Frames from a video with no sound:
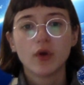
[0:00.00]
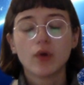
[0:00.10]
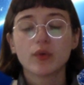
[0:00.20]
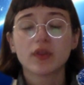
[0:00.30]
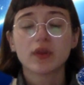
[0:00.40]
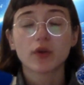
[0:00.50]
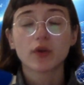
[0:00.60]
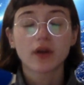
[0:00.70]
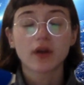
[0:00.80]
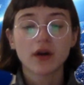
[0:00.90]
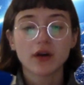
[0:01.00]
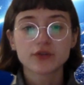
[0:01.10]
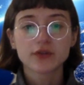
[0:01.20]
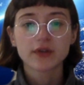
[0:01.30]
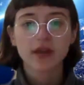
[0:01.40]
within more than
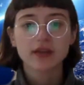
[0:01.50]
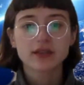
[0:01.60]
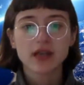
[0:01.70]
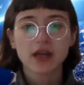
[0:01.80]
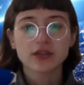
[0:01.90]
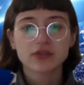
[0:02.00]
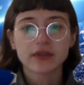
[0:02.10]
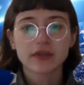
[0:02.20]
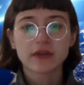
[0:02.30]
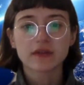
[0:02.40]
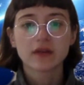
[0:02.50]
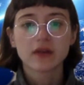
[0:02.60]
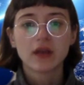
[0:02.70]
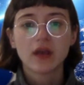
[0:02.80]
190 countries,